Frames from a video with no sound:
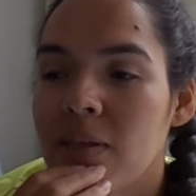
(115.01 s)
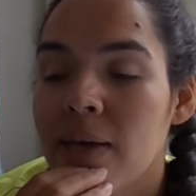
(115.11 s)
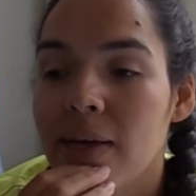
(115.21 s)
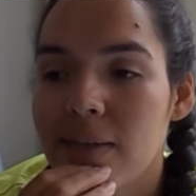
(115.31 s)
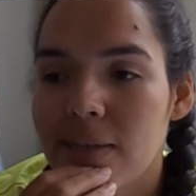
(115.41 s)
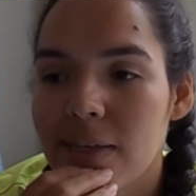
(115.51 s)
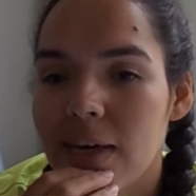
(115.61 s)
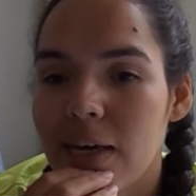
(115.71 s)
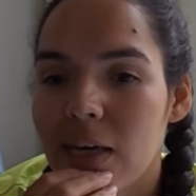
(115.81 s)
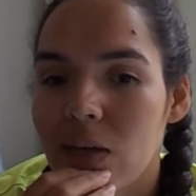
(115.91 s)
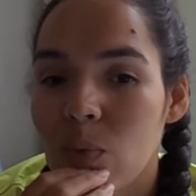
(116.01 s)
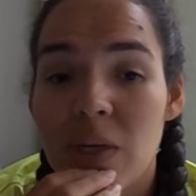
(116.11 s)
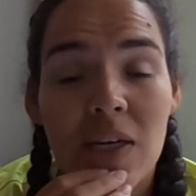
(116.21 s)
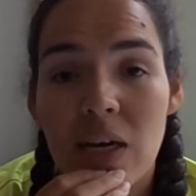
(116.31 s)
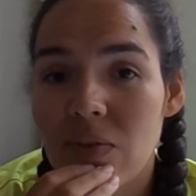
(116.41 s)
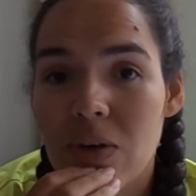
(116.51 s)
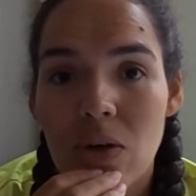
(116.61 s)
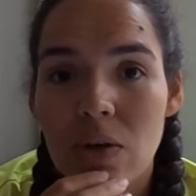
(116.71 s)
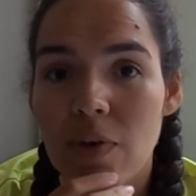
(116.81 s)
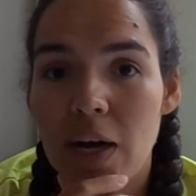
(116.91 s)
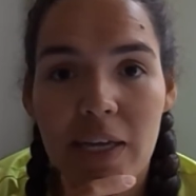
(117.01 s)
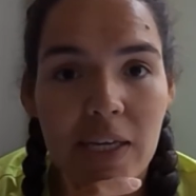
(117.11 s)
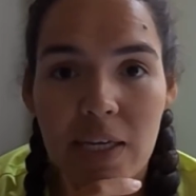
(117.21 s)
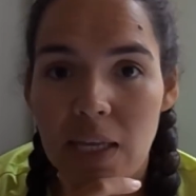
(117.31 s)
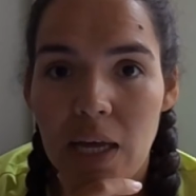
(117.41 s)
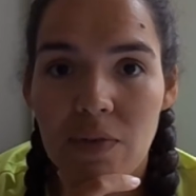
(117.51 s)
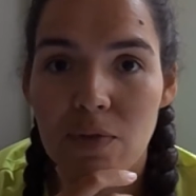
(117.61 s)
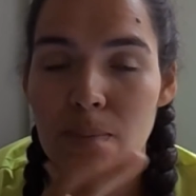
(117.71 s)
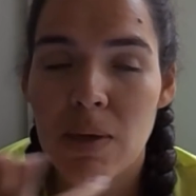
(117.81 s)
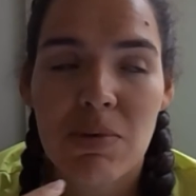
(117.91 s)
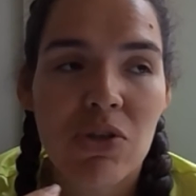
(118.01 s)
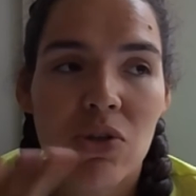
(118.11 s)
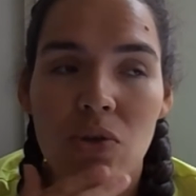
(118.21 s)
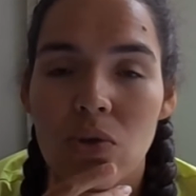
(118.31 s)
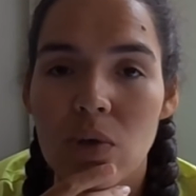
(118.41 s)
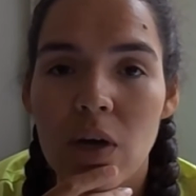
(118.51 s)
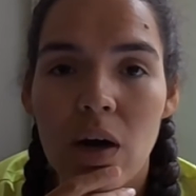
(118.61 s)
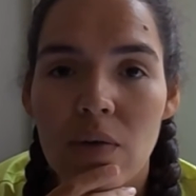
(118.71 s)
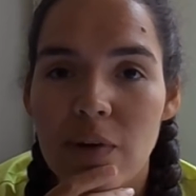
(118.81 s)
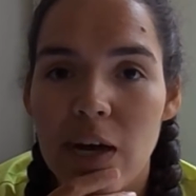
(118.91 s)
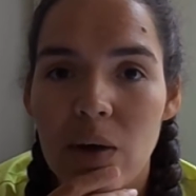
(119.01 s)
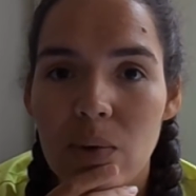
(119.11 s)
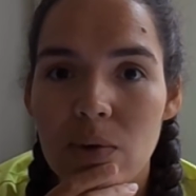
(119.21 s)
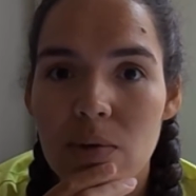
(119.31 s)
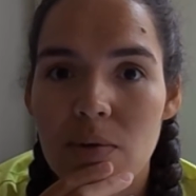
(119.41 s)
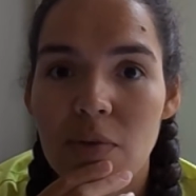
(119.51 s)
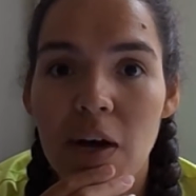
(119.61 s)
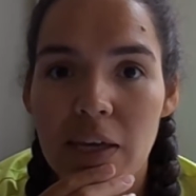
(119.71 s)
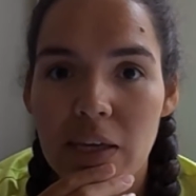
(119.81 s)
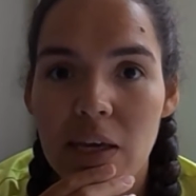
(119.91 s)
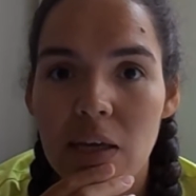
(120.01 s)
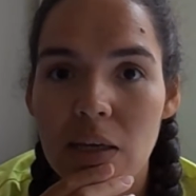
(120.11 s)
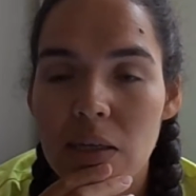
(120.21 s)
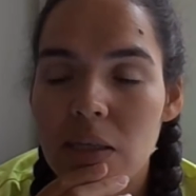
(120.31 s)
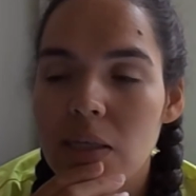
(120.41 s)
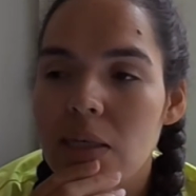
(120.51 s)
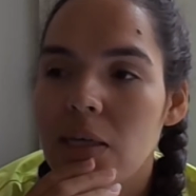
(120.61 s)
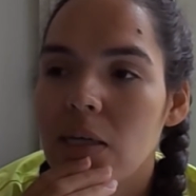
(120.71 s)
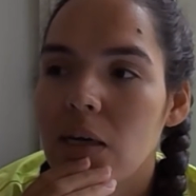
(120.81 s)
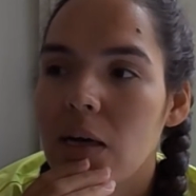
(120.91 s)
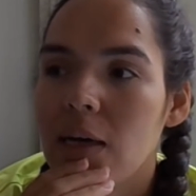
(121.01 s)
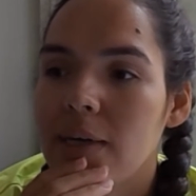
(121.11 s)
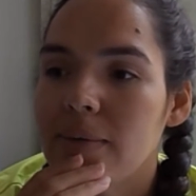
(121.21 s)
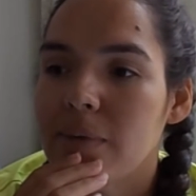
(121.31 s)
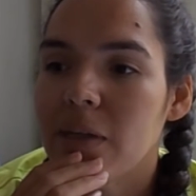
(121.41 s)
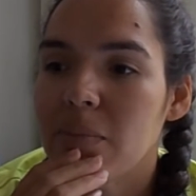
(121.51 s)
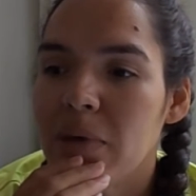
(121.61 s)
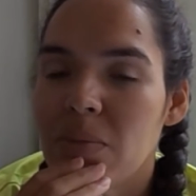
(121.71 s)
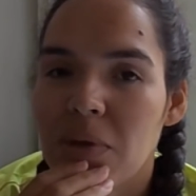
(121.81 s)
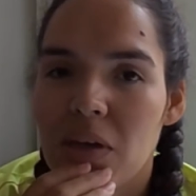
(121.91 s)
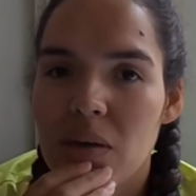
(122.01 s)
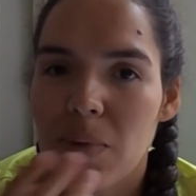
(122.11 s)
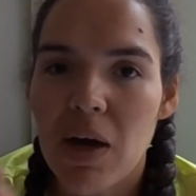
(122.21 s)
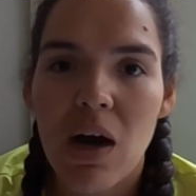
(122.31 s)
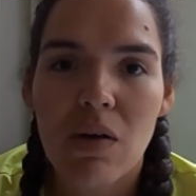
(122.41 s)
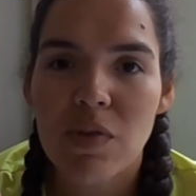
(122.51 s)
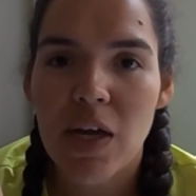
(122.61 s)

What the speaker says: Second day, we didn't have a lot of hiking left, maybe 2.5 hours of hiking, and maybe about half an